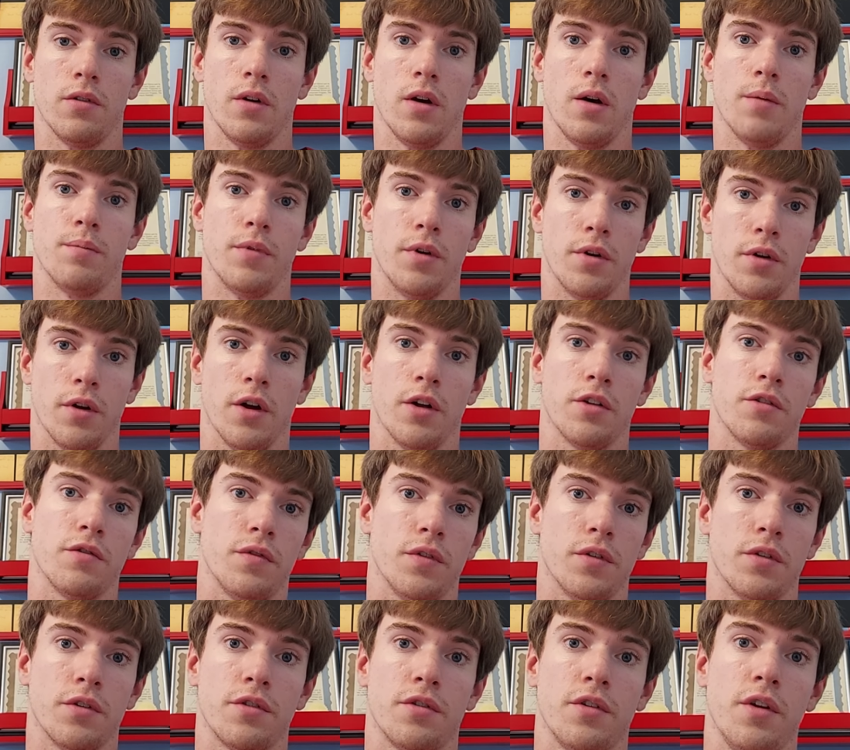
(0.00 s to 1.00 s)
up there to
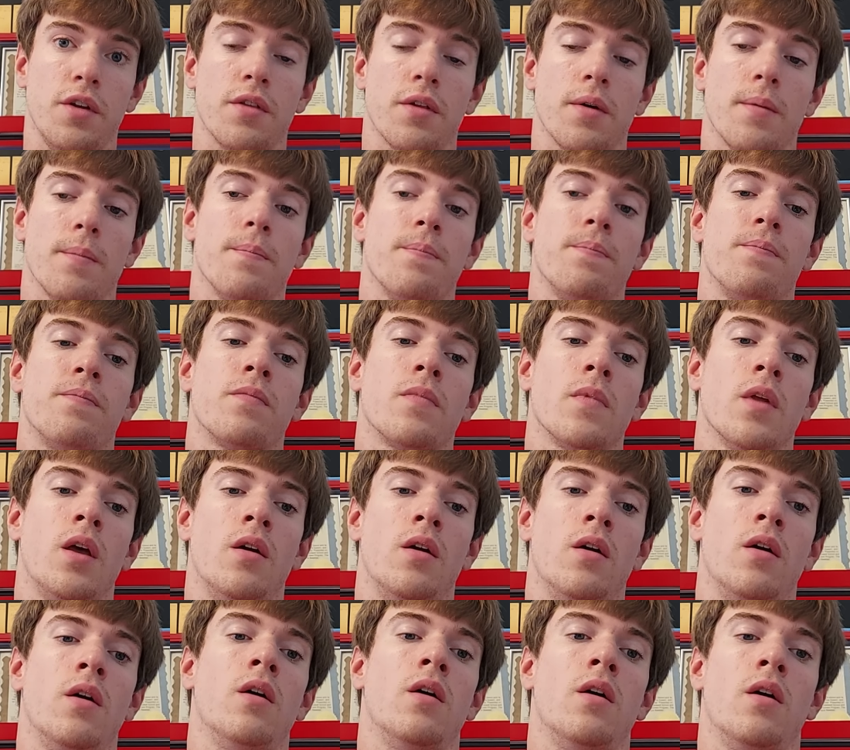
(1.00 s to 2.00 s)
Huntsville to see them.
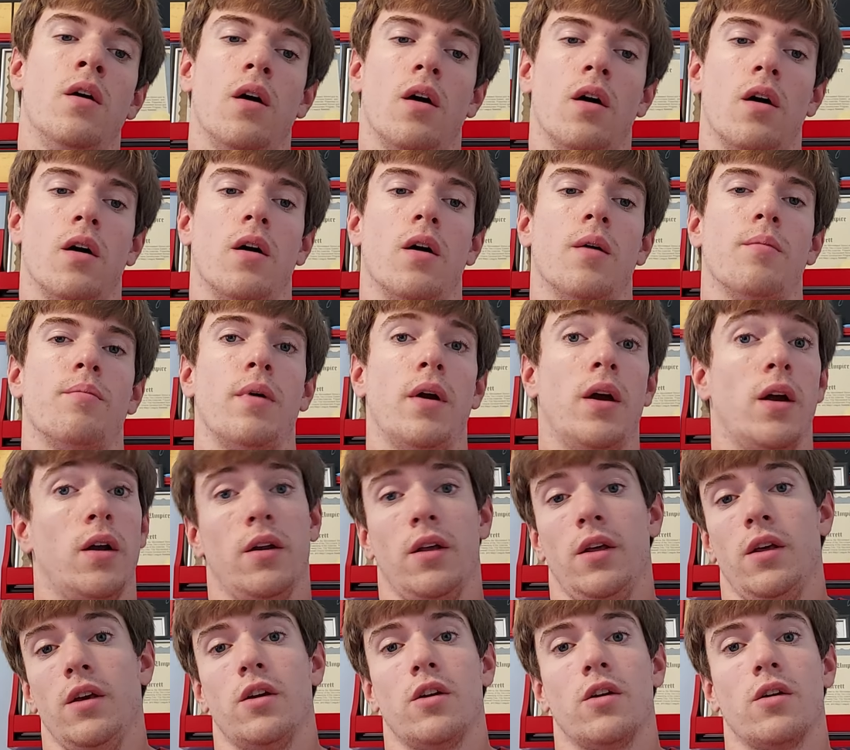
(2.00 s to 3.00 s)

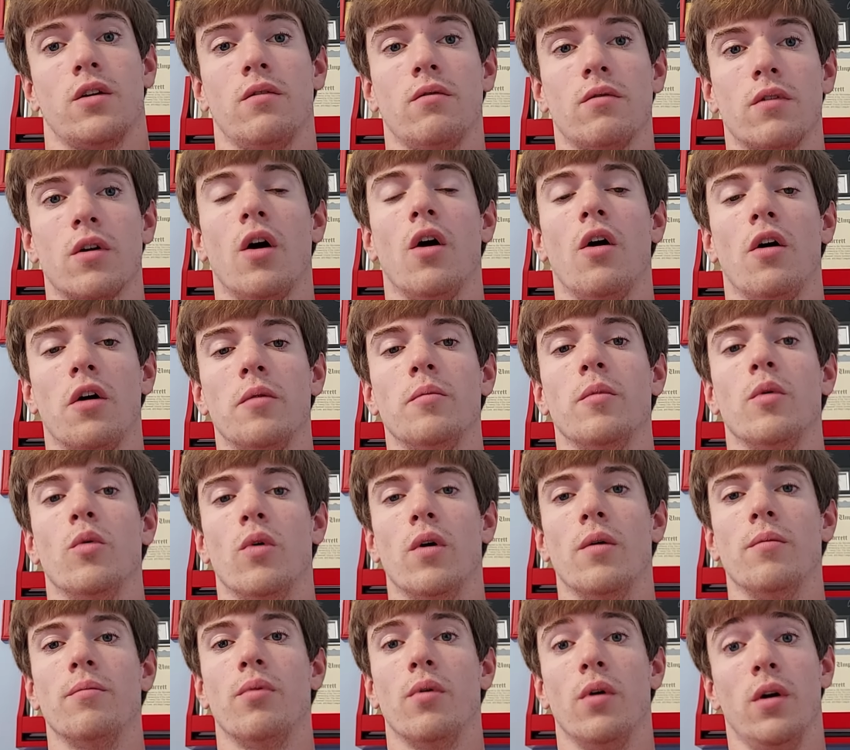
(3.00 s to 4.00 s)
Apparently he called him at
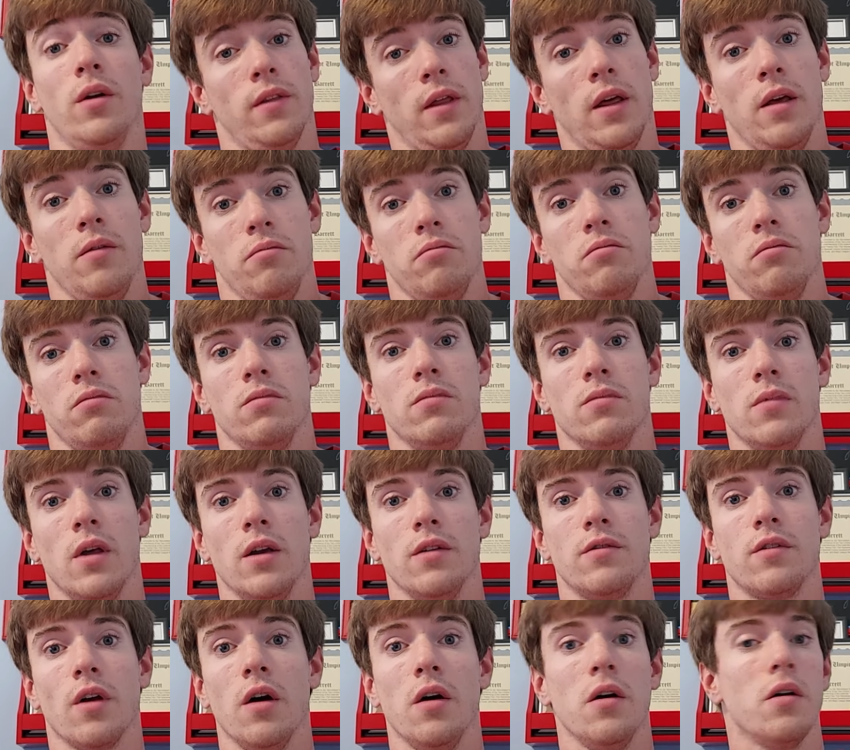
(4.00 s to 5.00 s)
one point.
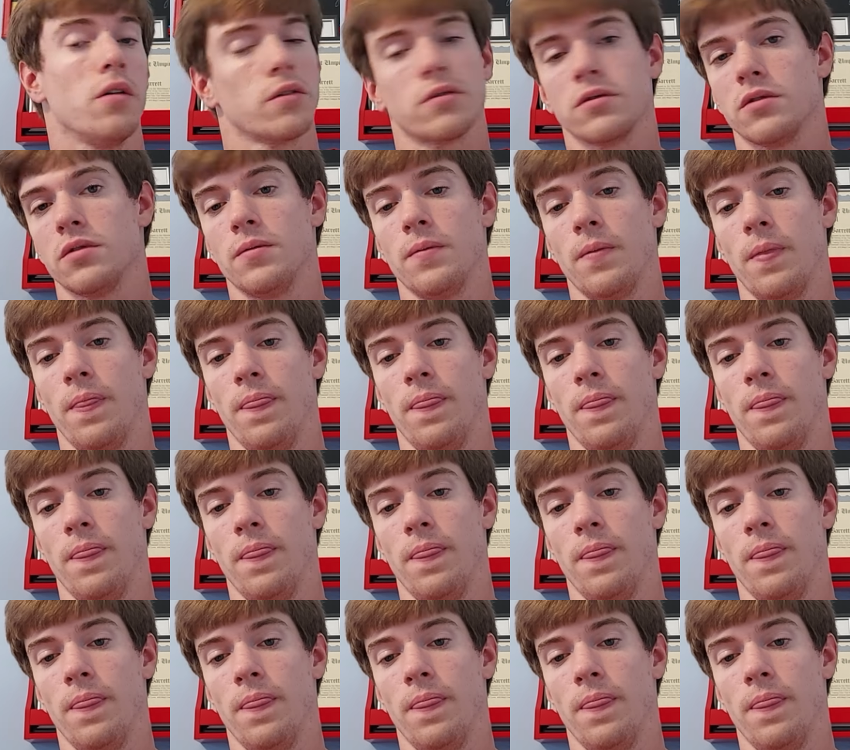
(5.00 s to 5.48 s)
They talked.